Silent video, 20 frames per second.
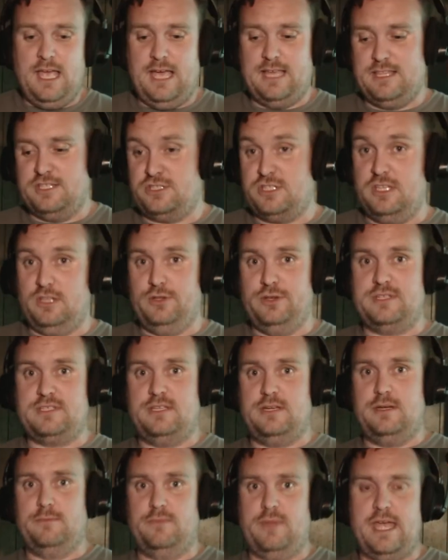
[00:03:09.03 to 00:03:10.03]
And then she looks
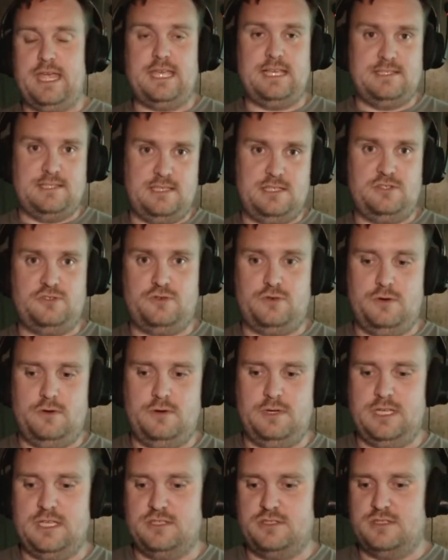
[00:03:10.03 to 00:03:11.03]
at him like, is this true?
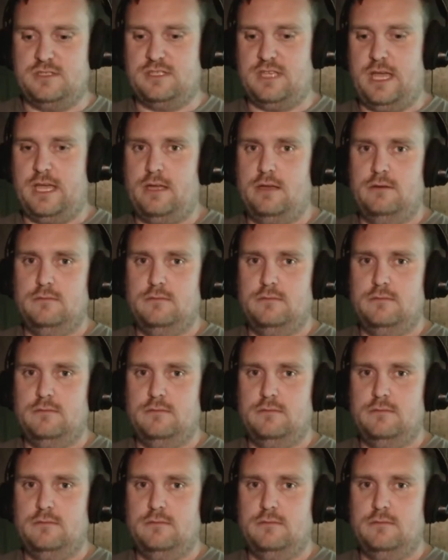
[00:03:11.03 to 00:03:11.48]
And he's just like,